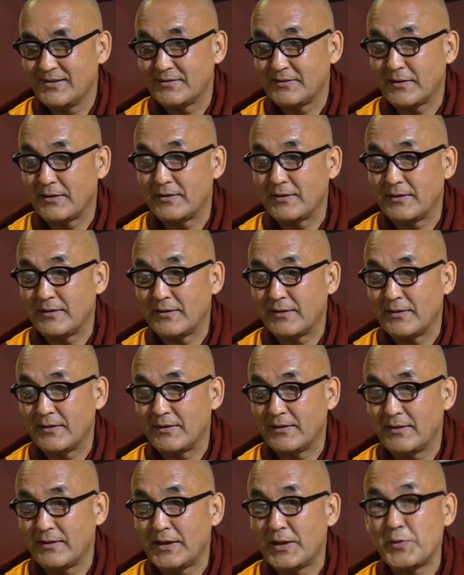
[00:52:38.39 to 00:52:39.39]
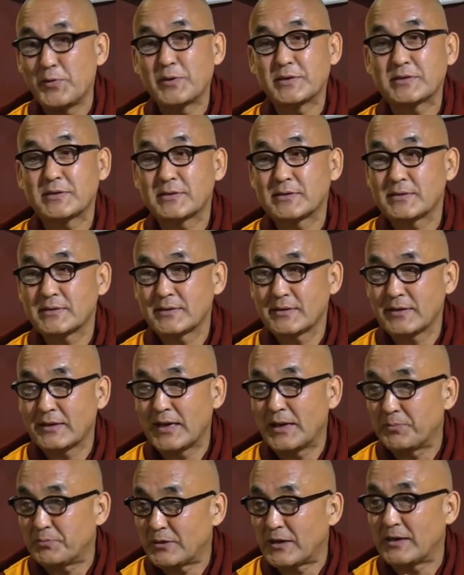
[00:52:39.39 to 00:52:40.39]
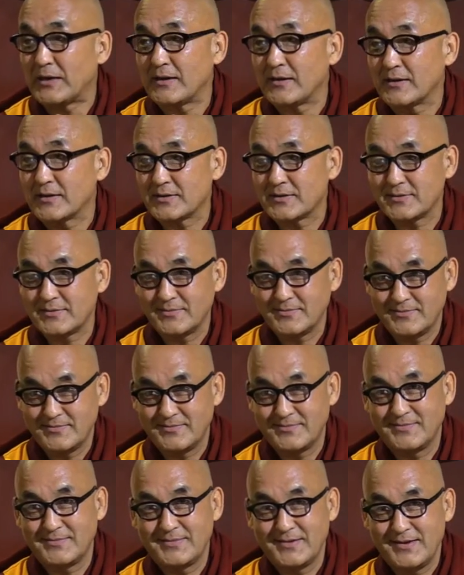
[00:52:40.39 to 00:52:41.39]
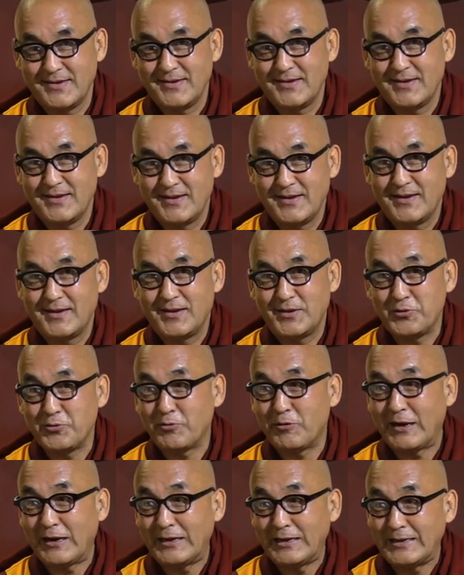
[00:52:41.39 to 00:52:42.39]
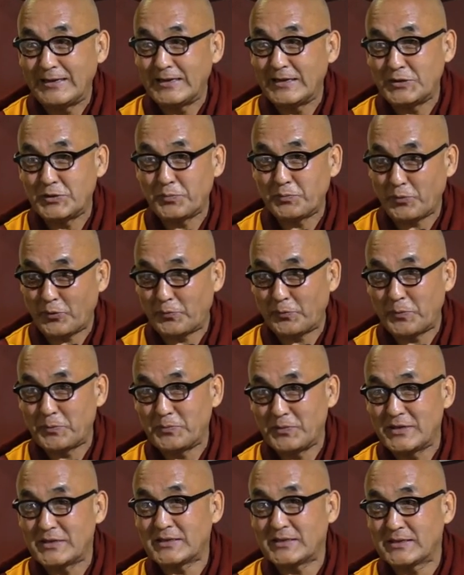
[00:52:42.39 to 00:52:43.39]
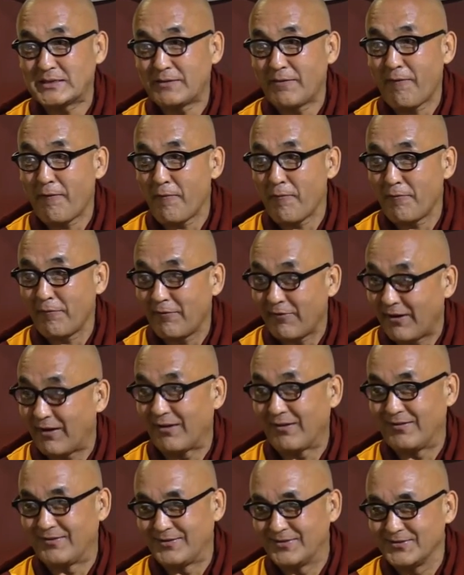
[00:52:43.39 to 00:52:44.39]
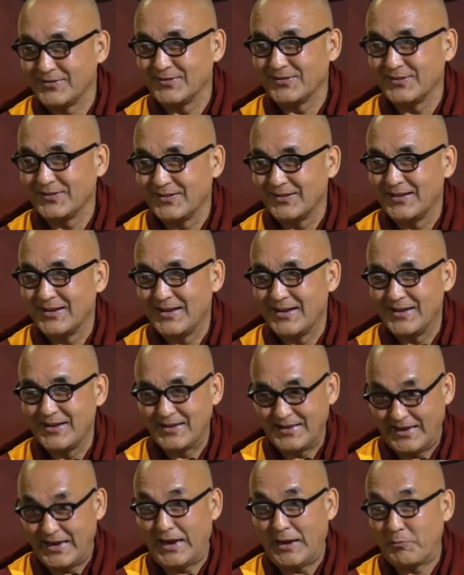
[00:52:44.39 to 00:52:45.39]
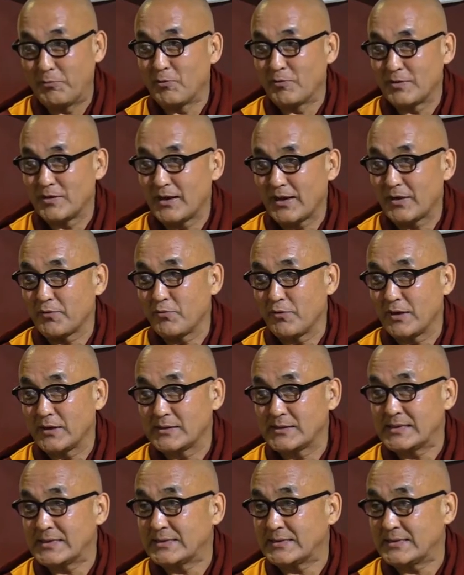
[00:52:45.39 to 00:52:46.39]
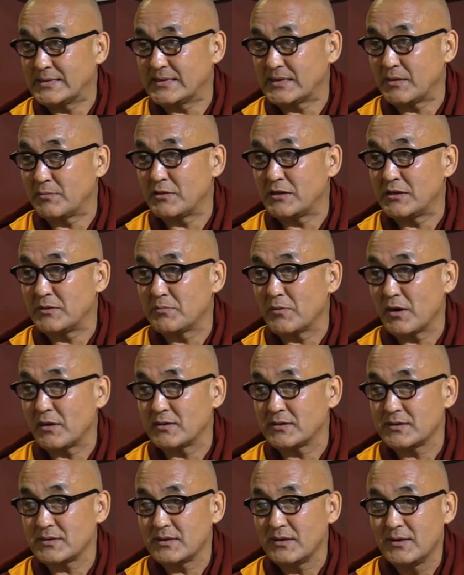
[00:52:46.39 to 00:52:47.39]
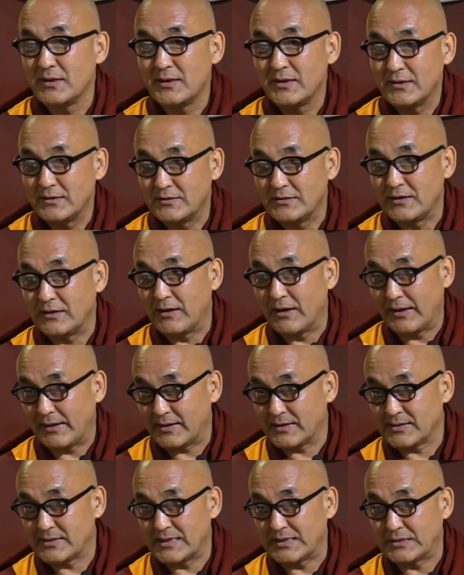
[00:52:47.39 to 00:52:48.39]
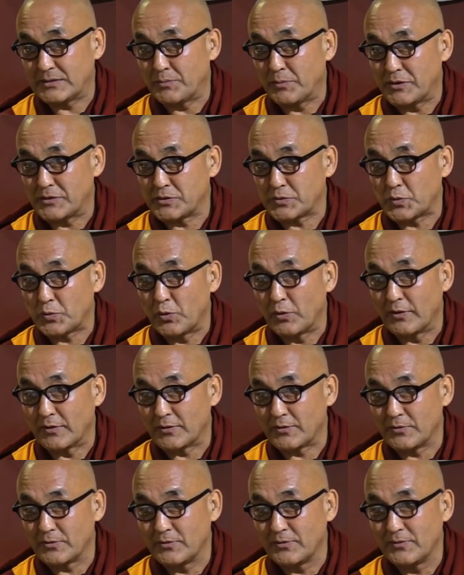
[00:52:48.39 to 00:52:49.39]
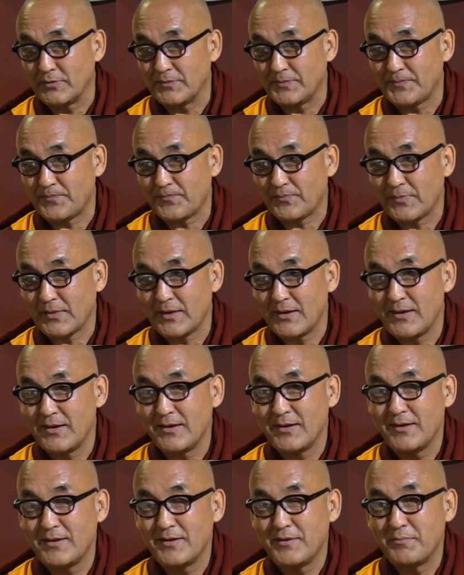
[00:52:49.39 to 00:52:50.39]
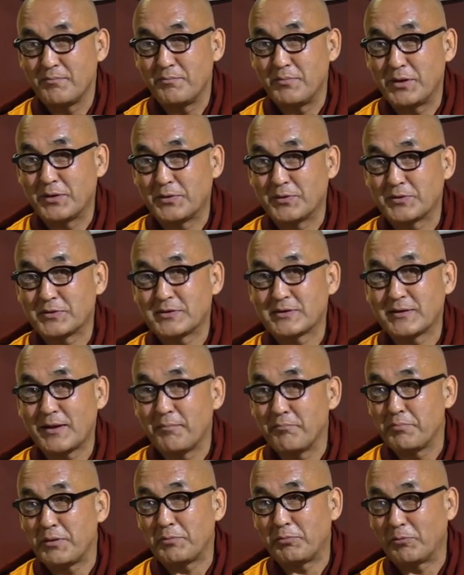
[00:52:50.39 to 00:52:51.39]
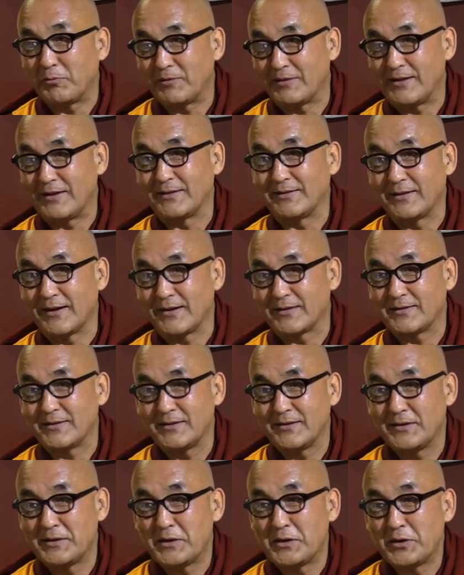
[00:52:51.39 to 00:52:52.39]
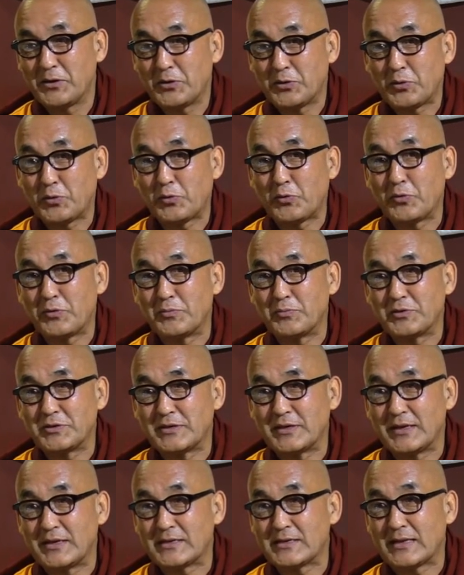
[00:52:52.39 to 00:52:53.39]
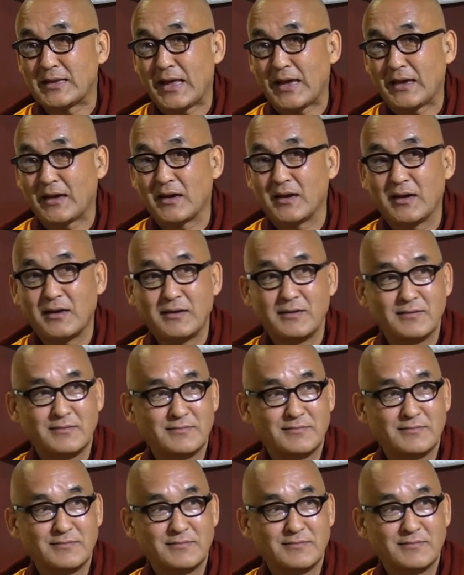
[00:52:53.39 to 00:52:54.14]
then he was keep telling us, you really need to perform this well, you know. Everyone, like we are 60, 70 monks, did like a 6 months work, you know. Because some people think that Guru Rinpoche is like a